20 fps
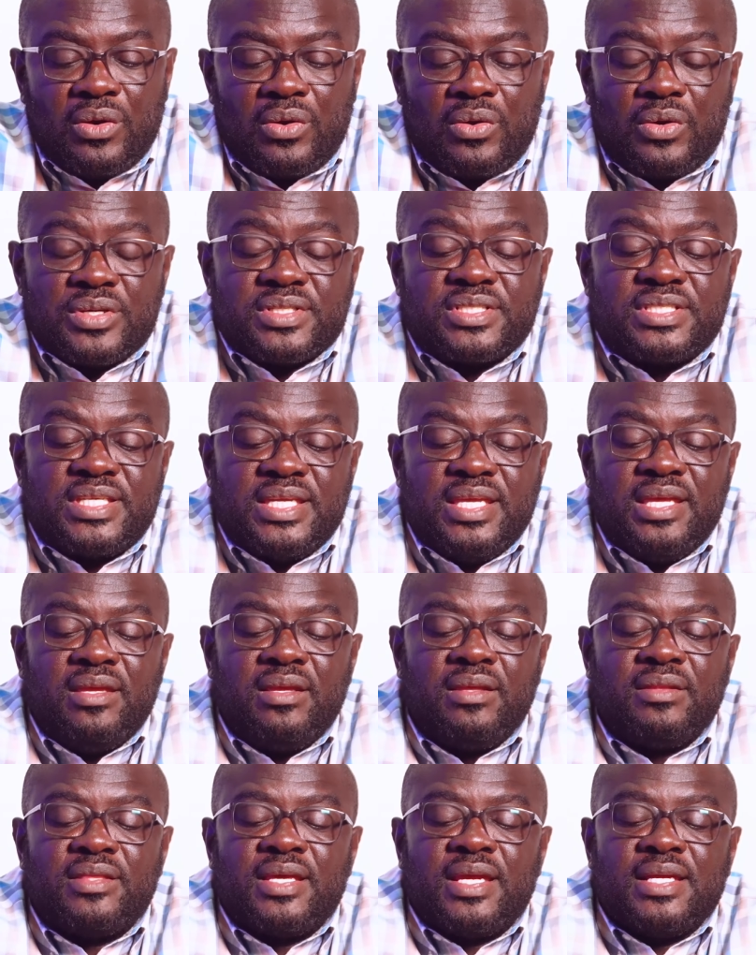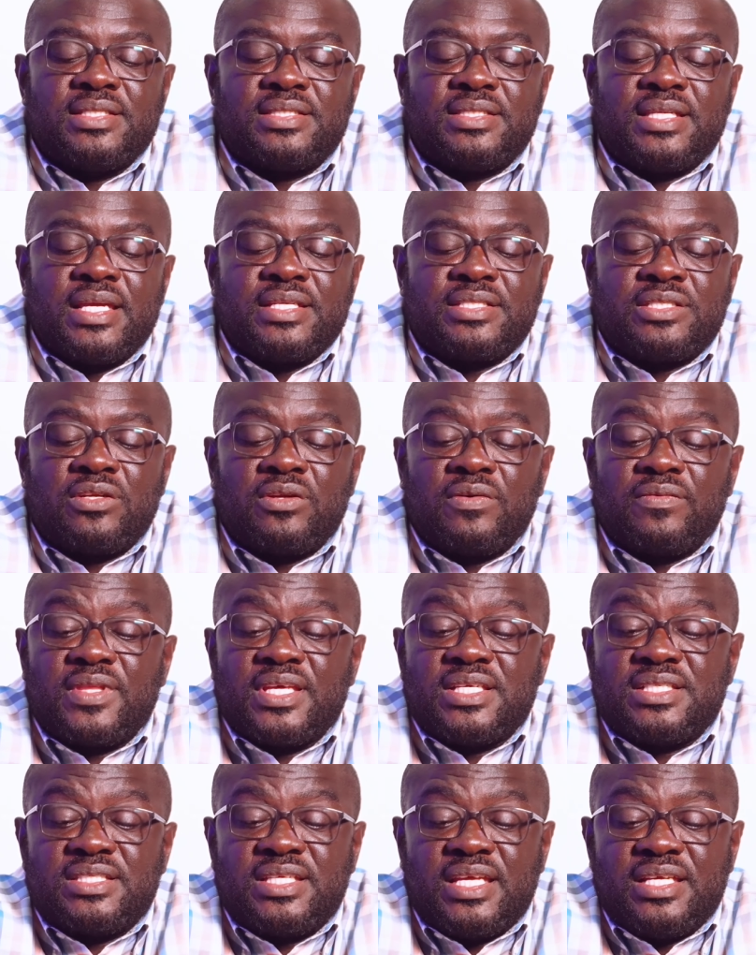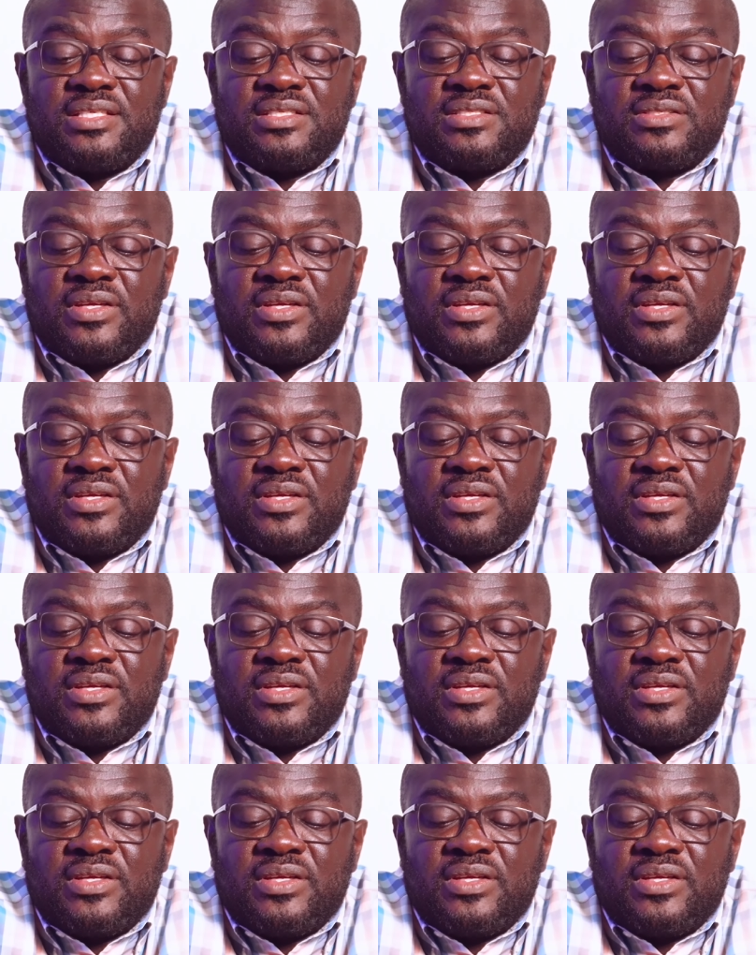or C, the intention of the states